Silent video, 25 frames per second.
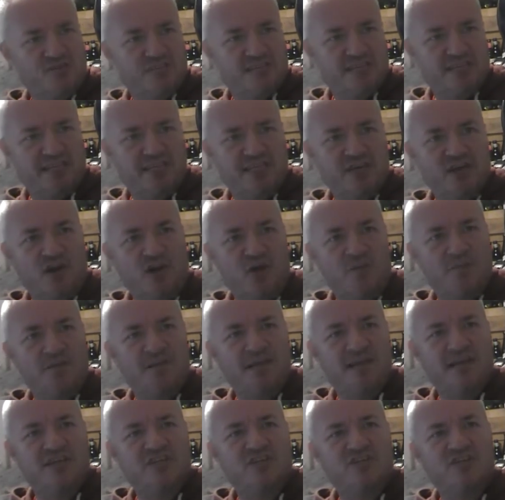see any
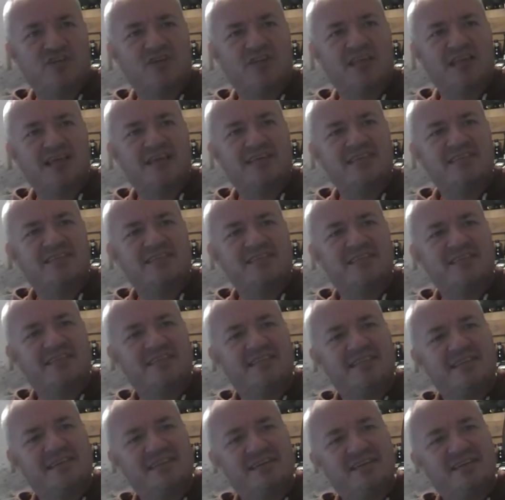carbonation or lacing.